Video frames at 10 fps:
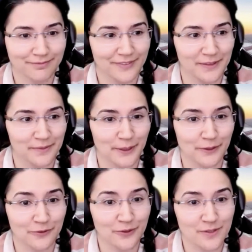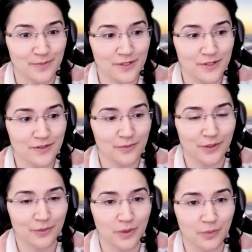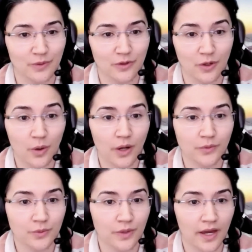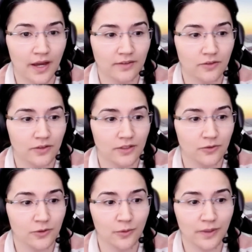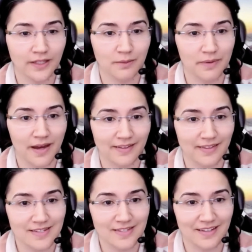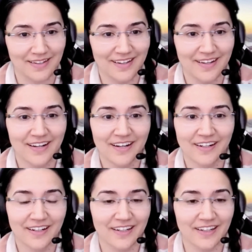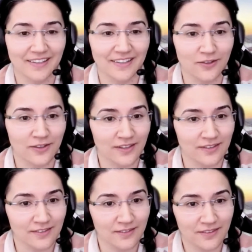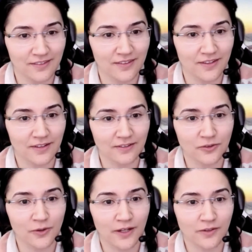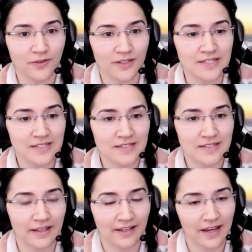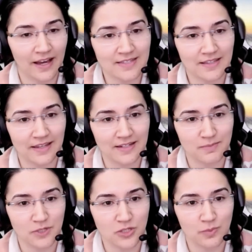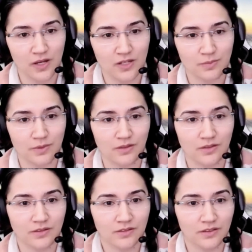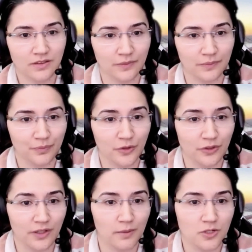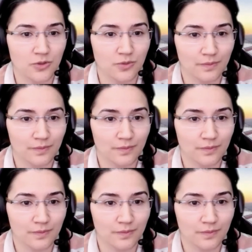in the middle of Christmas, where people know how to react. You can do a quick impact listing, and you can try to isolate as much as possible your damage.